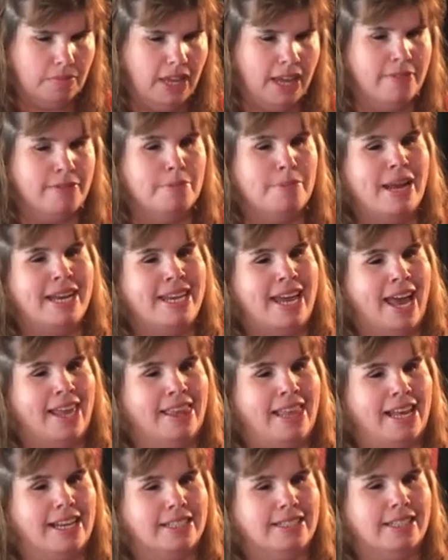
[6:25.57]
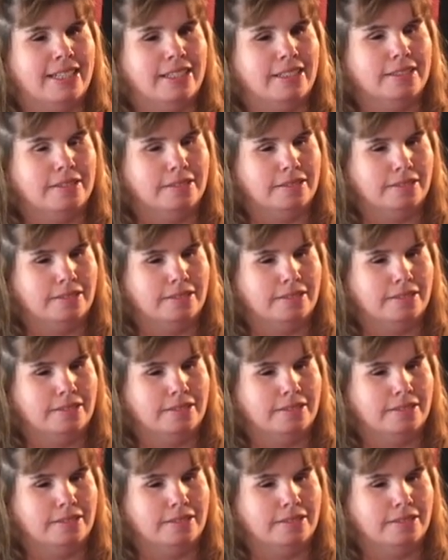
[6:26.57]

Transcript: Even my dad likes it.